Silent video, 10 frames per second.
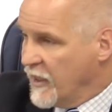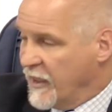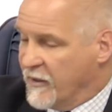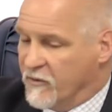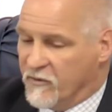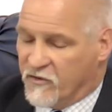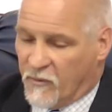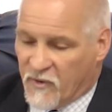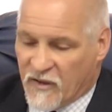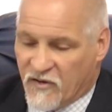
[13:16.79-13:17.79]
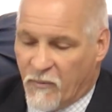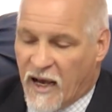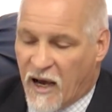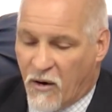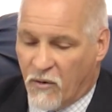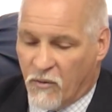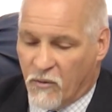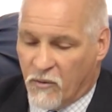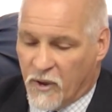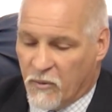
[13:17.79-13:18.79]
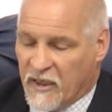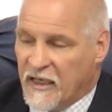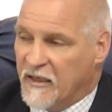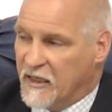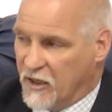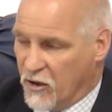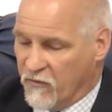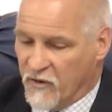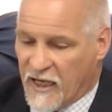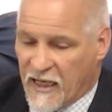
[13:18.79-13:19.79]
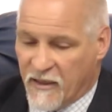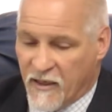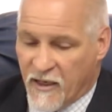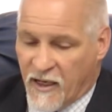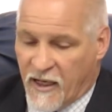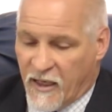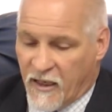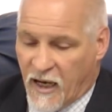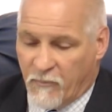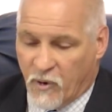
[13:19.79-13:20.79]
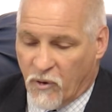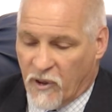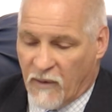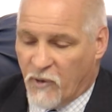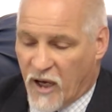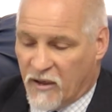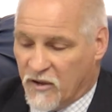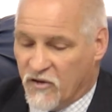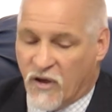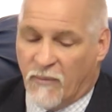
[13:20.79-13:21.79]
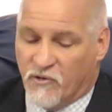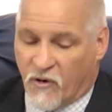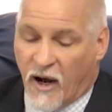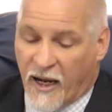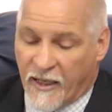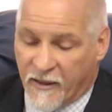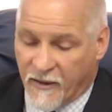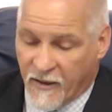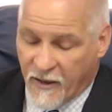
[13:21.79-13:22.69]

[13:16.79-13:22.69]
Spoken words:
And somehow we need to get over that, and I'm not going to stop trying.